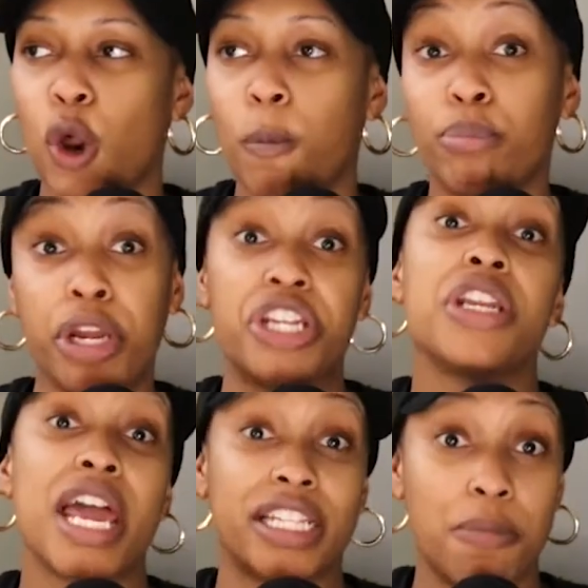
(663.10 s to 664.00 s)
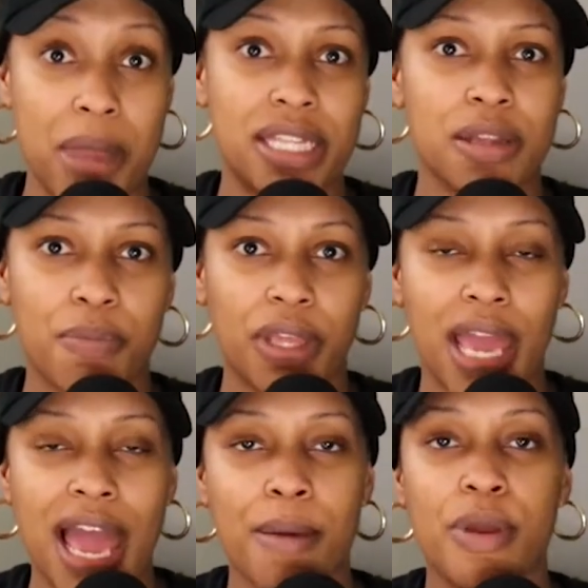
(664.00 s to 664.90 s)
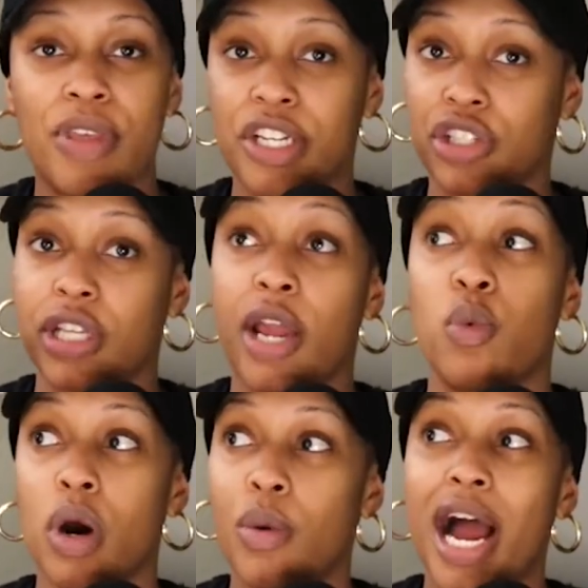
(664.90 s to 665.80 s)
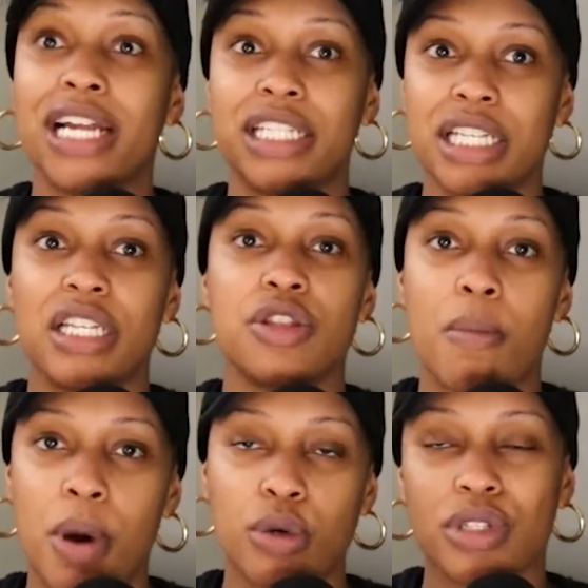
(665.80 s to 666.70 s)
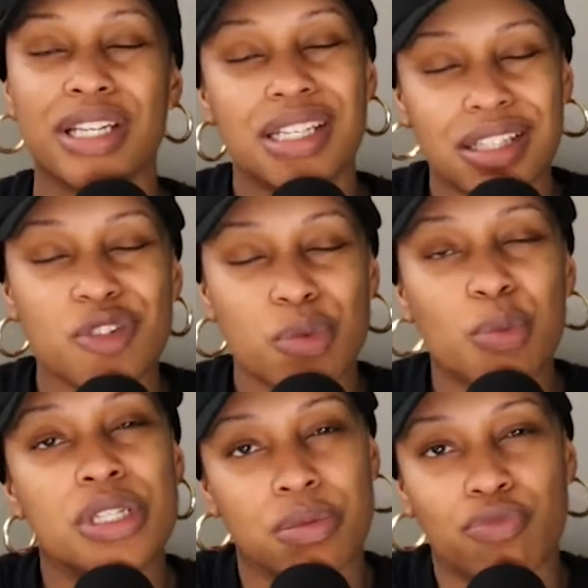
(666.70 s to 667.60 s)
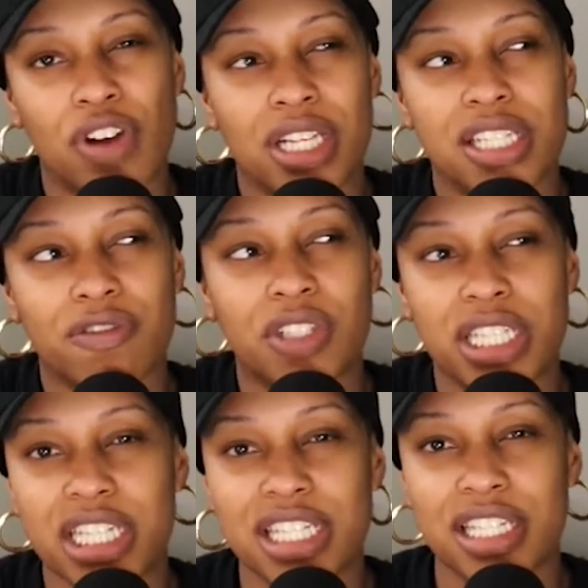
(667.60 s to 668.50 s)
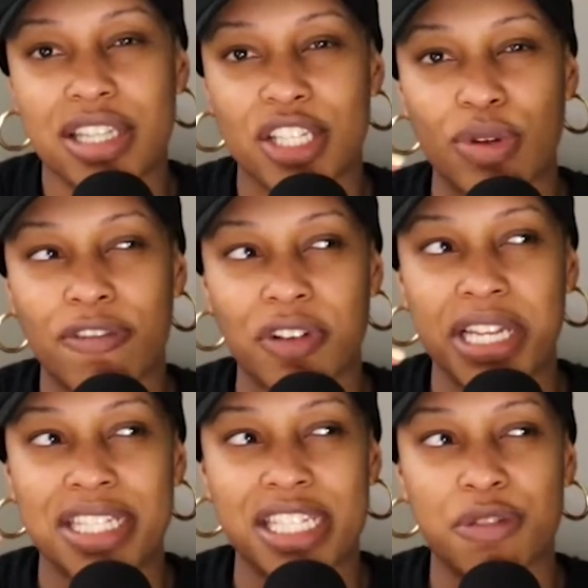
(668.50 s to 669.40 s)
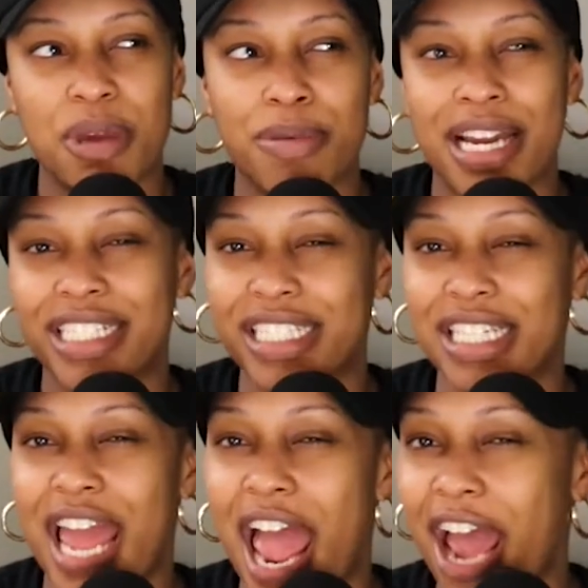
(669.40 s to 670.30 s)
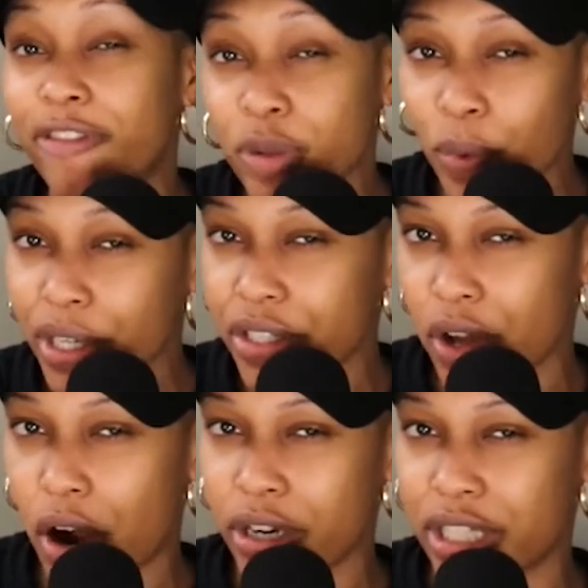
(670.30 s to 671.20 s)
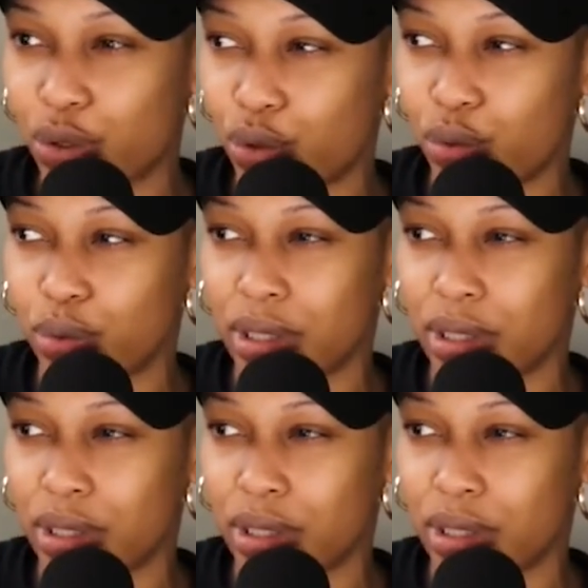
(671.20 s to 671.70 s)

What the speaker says: break your neck to make something happen. Then it's just like, whoa, I did the most. This one was a relatively easy thing. So I feel like since maybe I didn't have to work as hard to